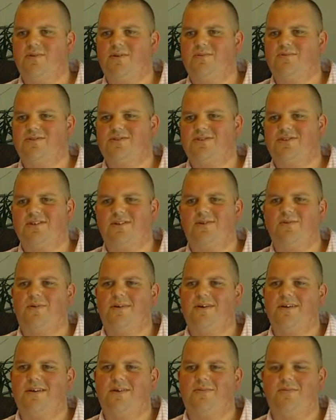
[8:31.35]
People just don't
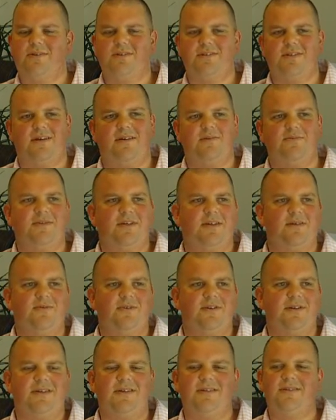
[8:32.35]
wake up and say, "I'm
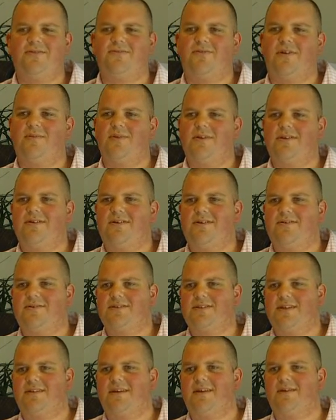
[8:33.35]
taking my kid to rugby league
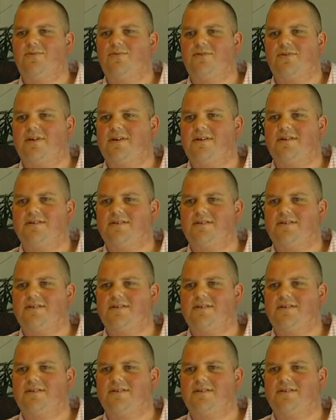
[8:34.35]
on Saturday morning."